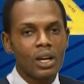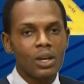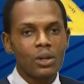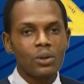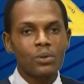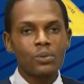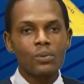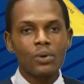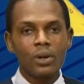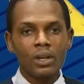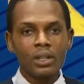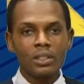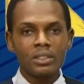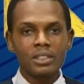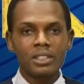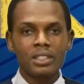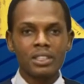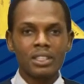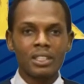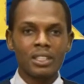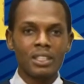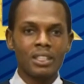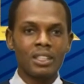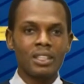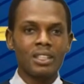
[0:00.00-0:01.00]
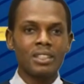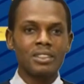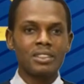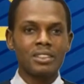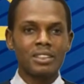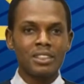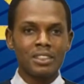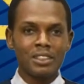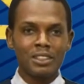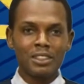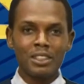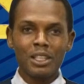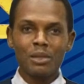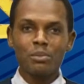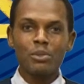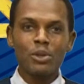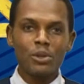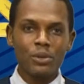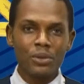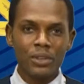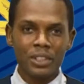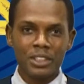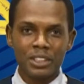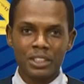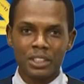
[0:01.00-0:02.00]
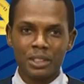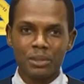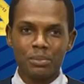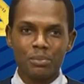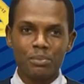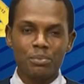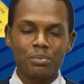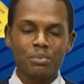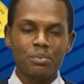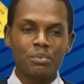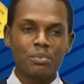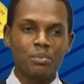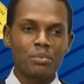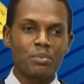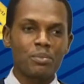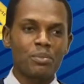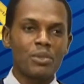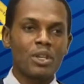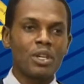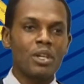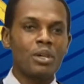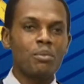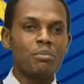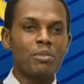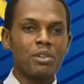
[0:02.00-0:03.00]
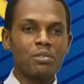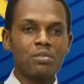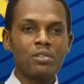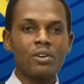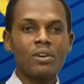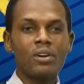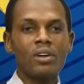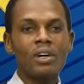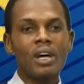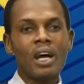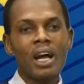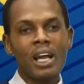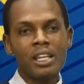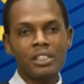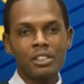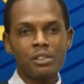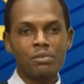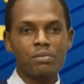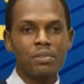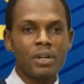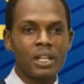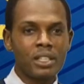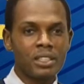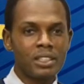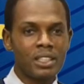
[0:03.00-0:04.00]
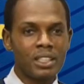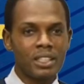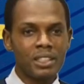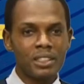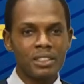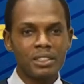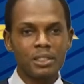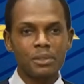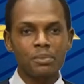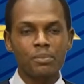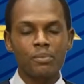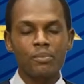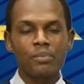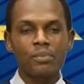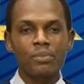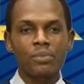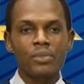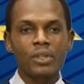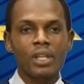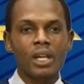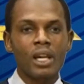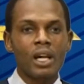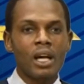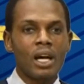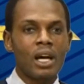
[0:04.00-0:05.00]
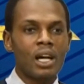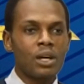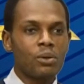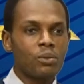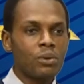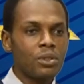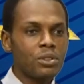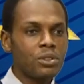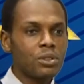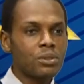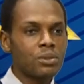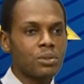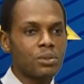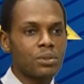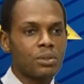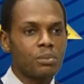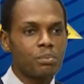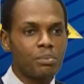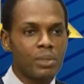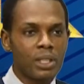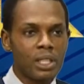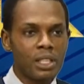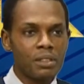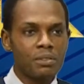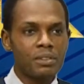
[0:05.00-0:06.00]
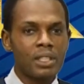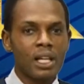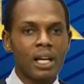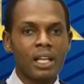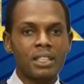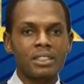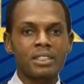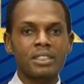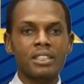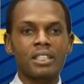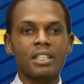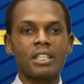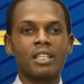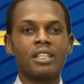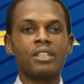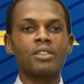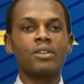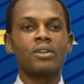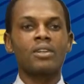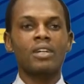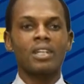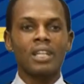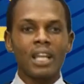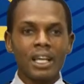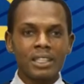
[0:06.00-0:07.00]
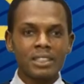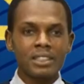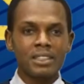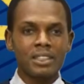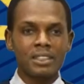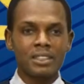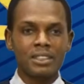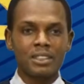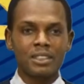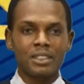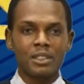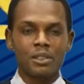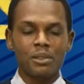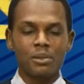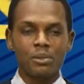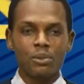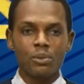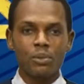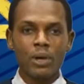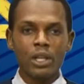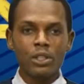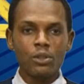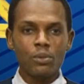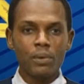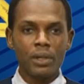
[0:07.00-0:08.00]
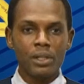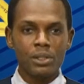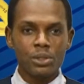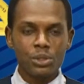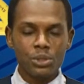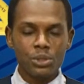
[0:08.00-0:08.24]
What is democracy? Before I define it, I want to believe that in your classes, while you were in